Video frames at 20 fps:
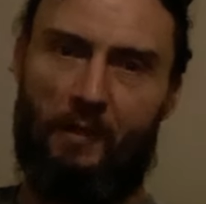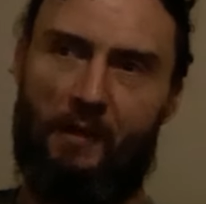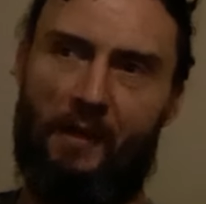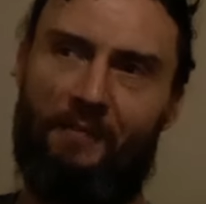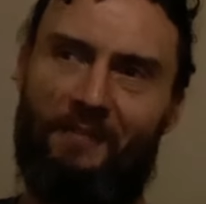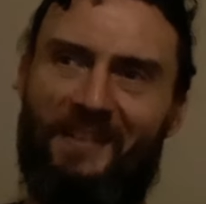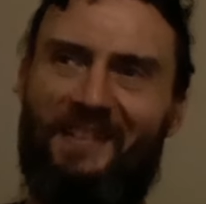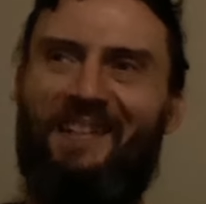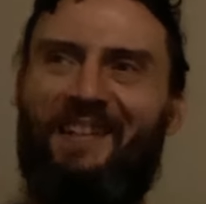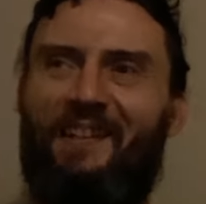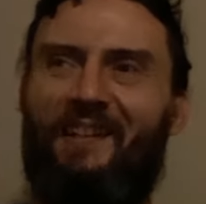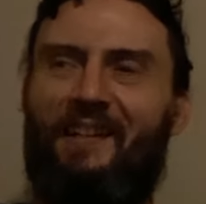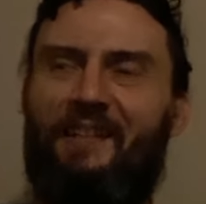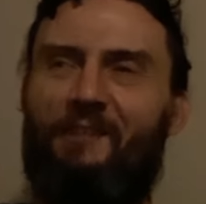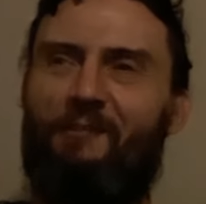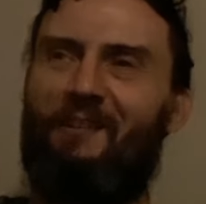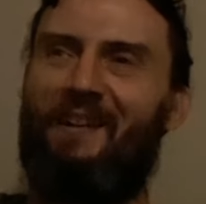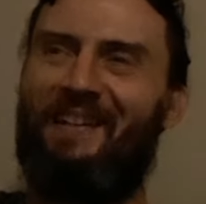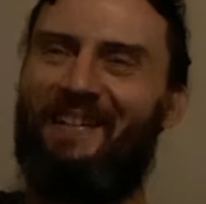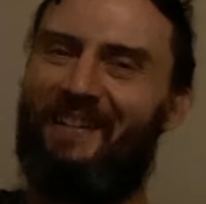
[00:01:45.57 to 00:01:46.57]
I'll have to take,
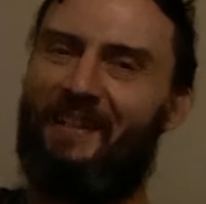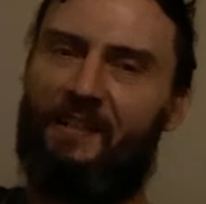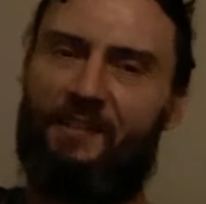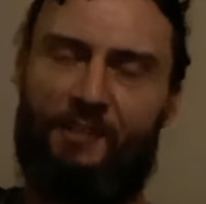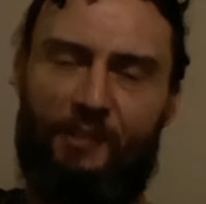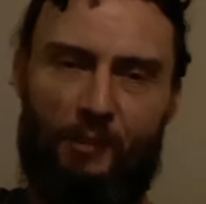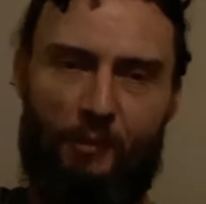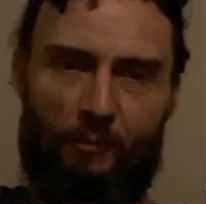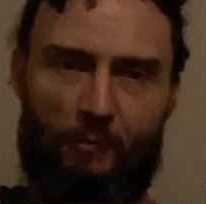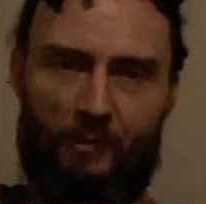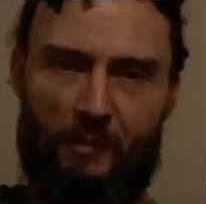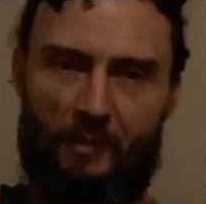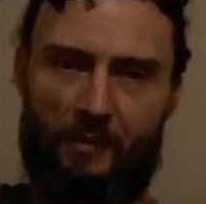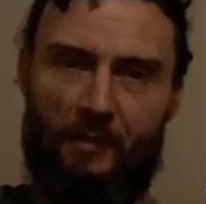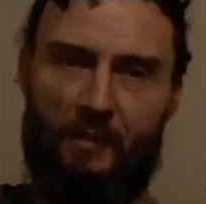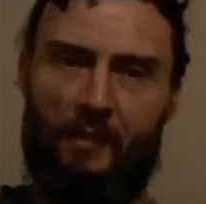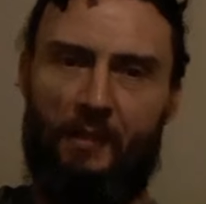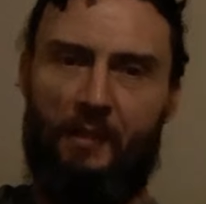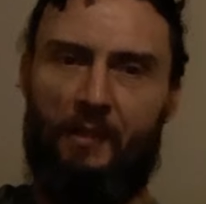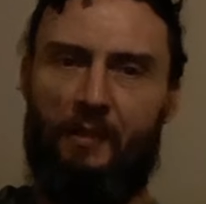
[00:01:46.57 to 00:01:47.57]
it's right next to it
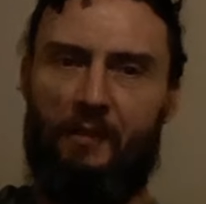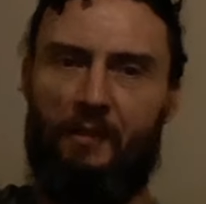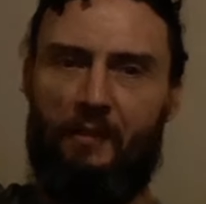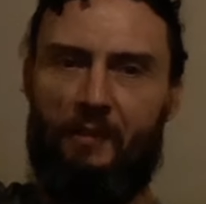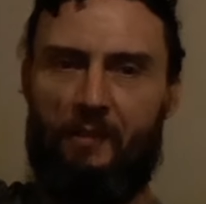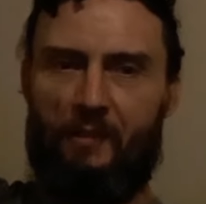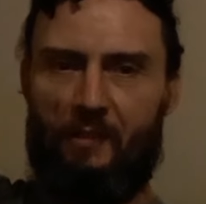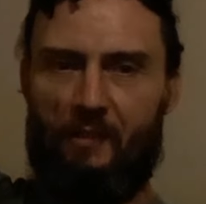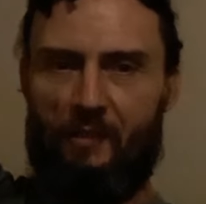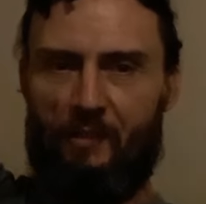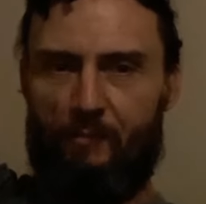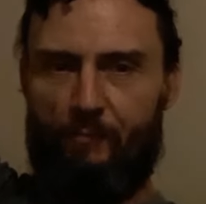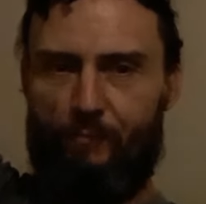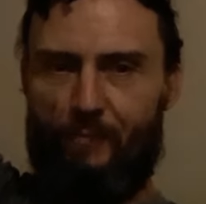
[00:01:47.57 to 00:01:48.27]
on the